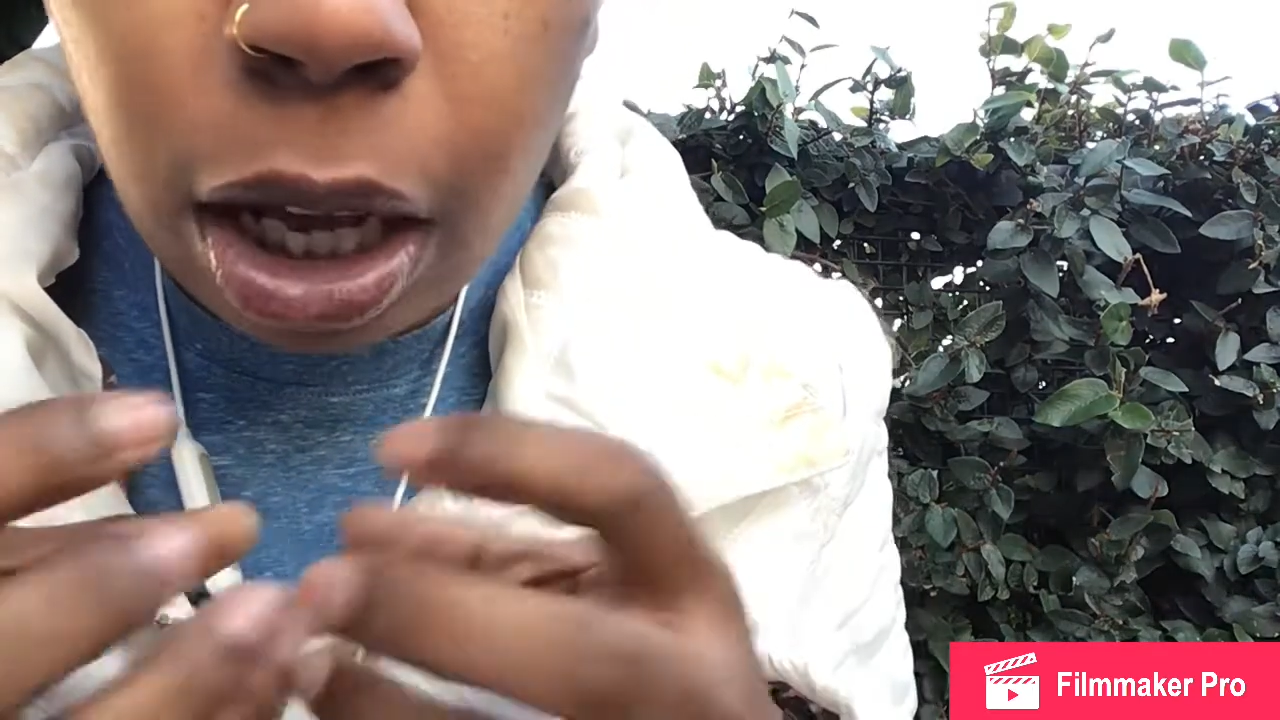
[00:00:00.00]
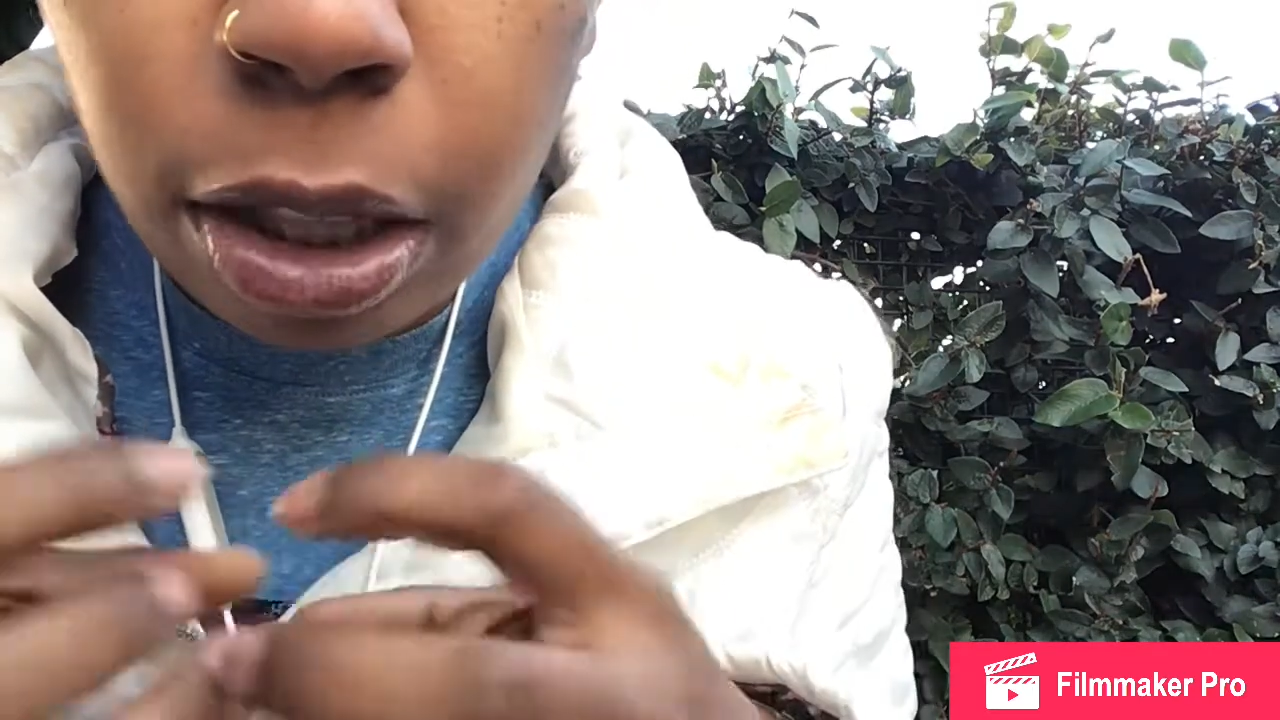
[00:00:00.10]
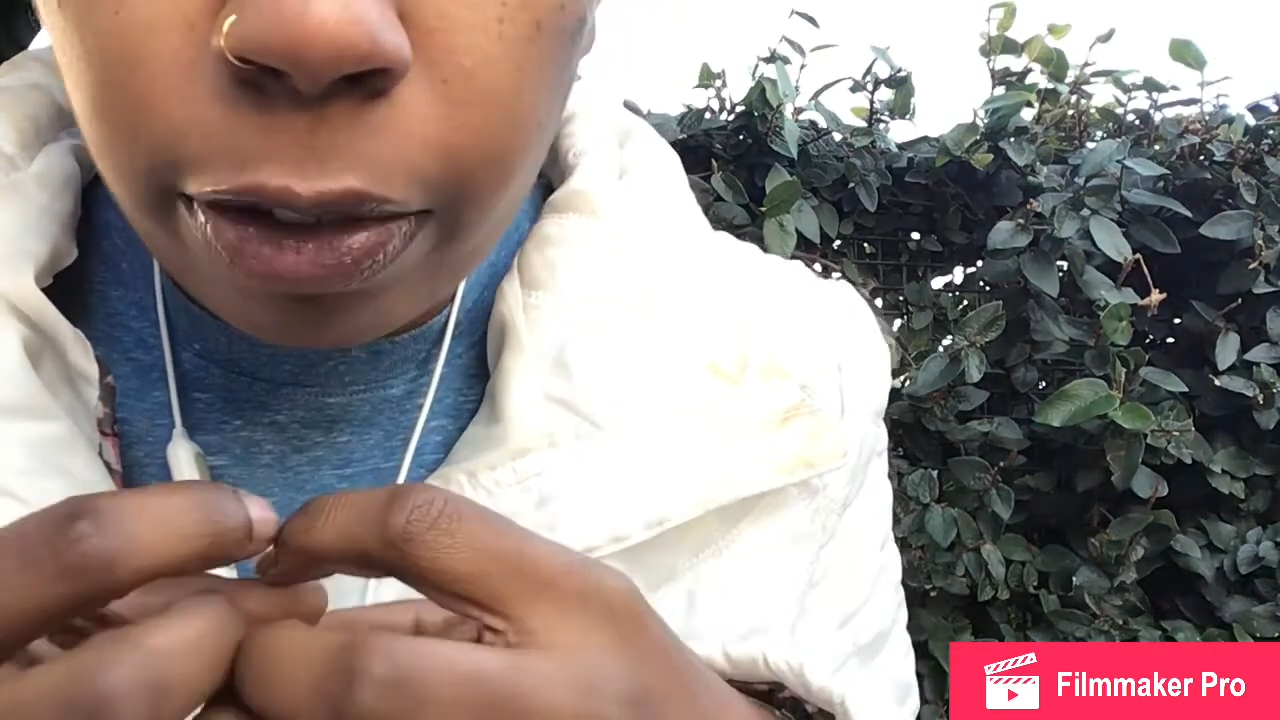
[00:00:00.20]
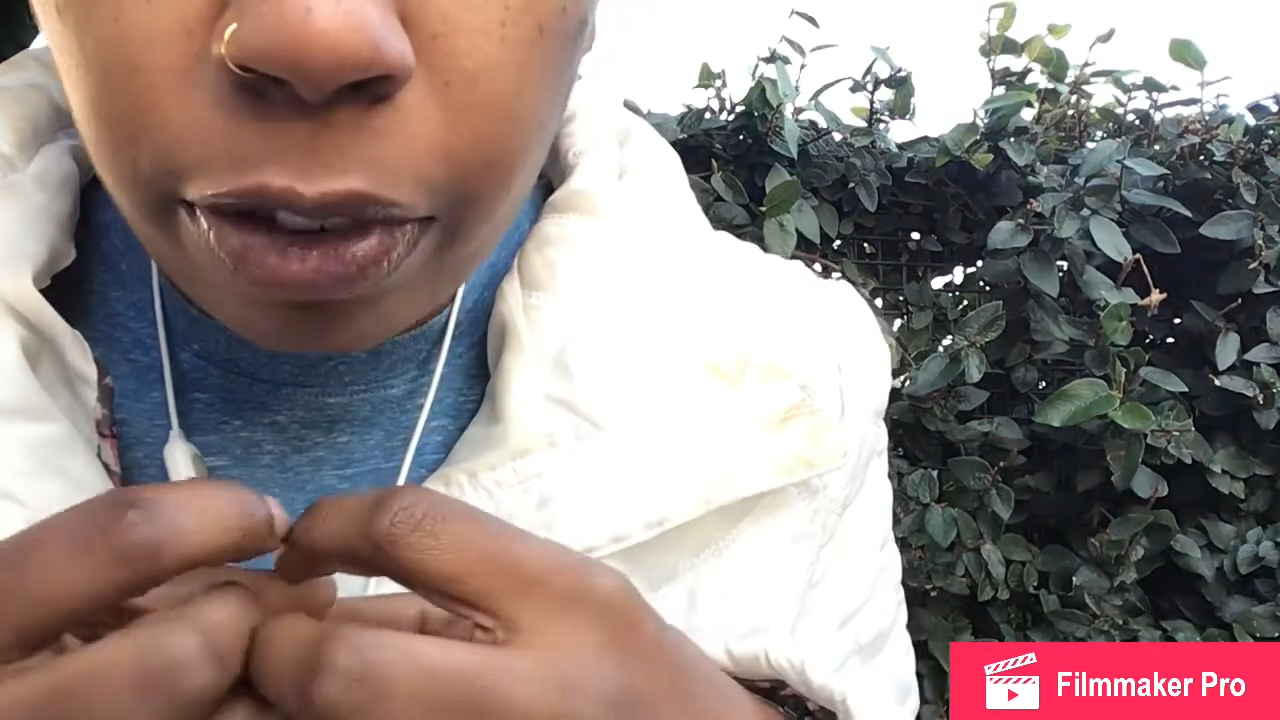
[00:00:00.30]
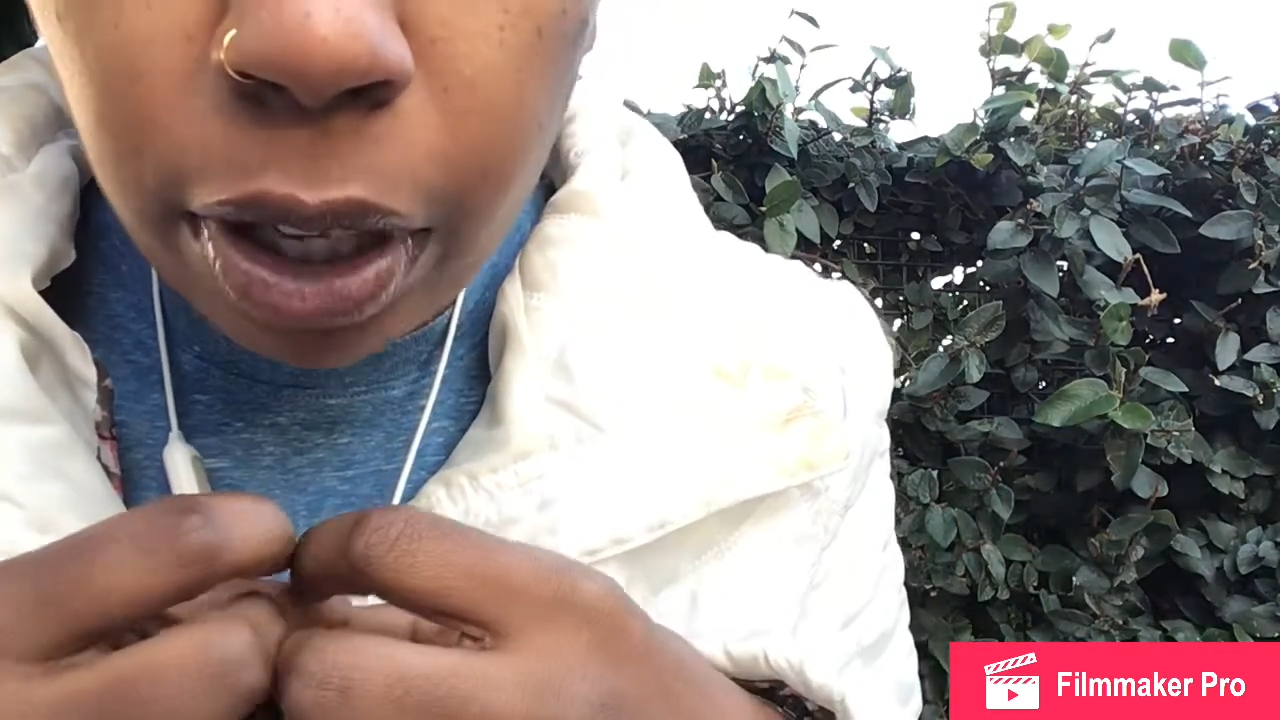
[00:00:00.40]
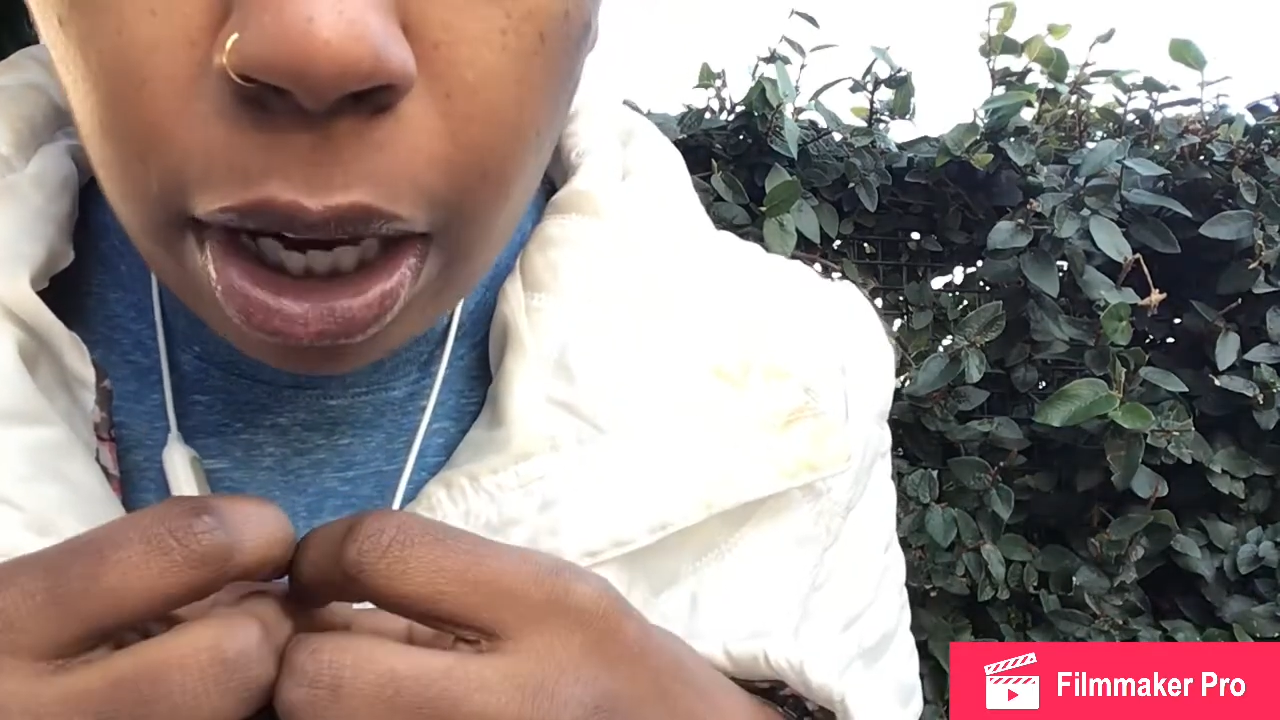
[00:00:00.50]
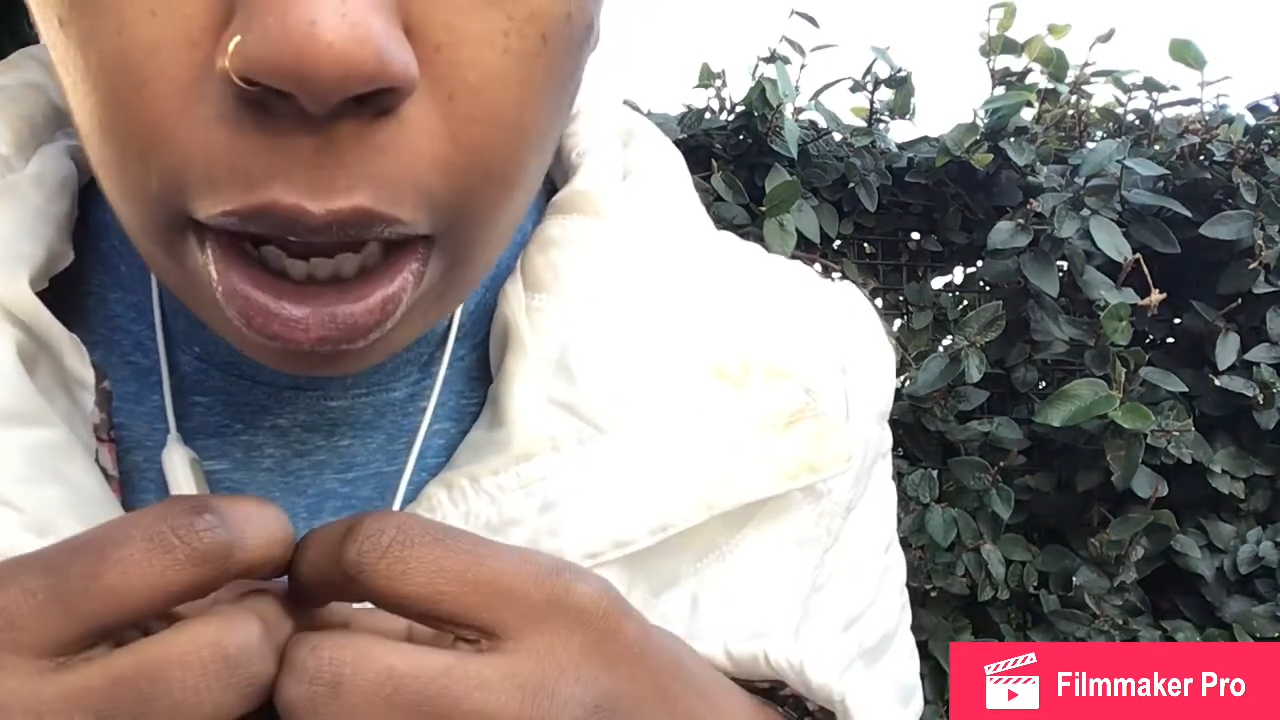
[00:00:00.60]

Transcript: all the fun